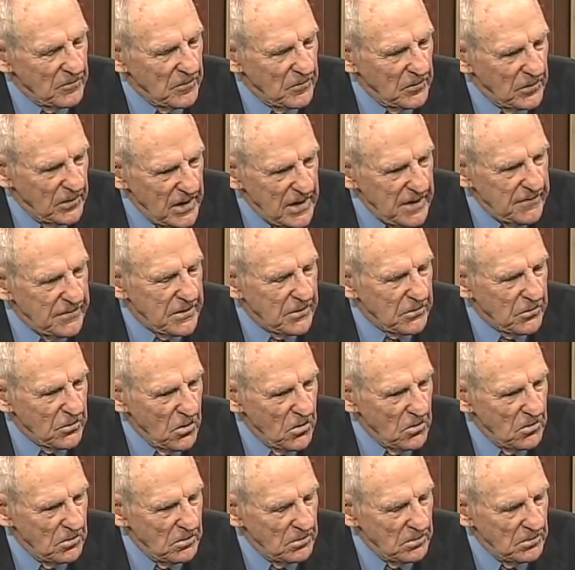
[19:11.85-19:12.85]
Leave the
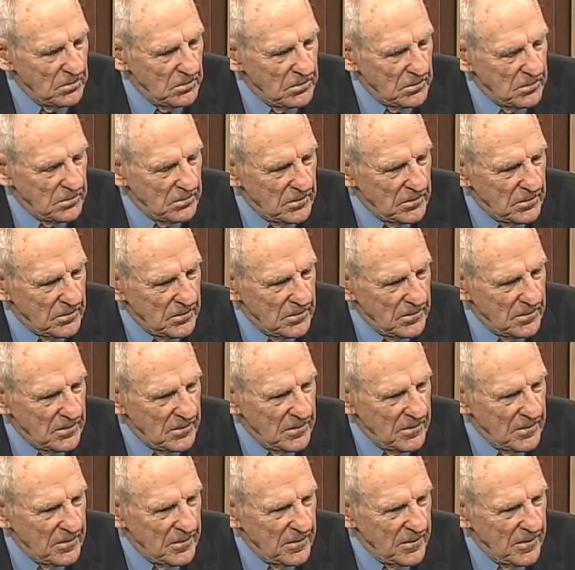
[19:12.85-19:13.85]
room.
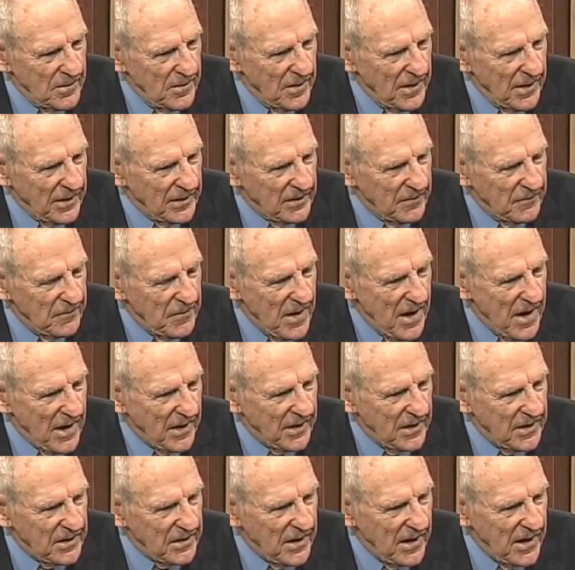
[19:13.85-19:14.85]
When I come
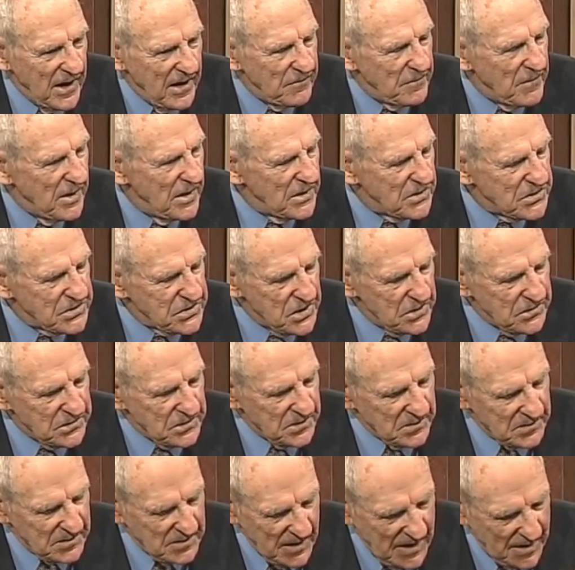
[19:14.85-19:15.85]
back, and I had my
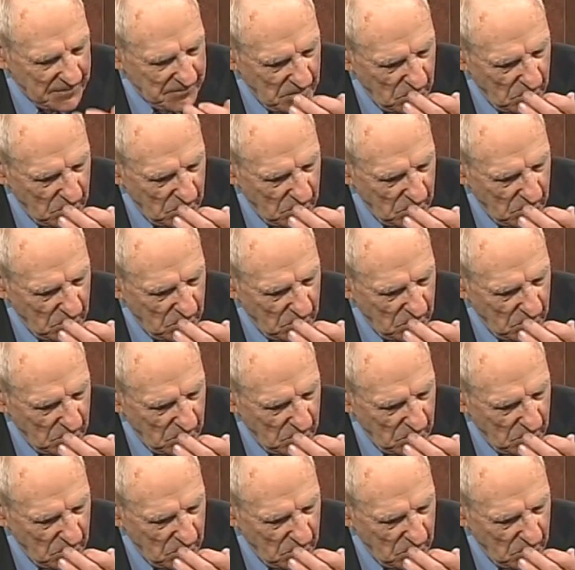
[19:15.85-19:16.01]
assistant, Tom